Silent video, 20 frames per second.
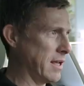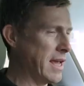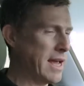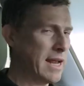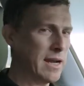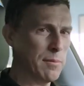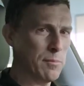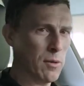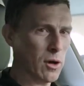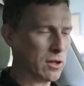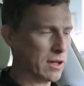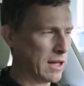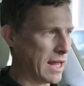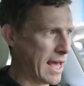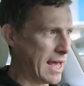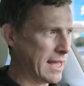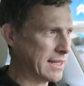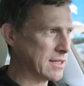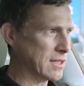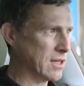In a Model
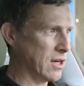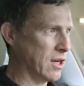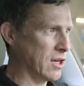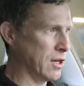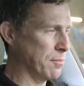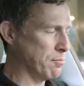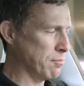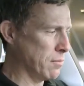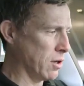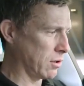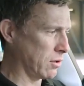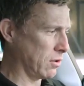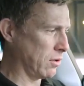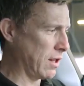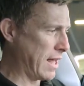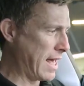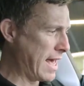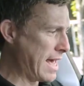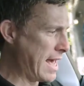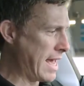S and a
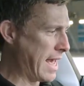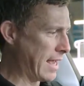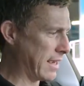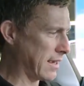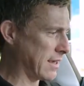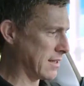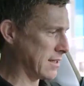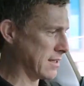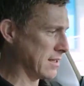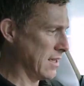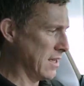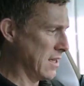Model X,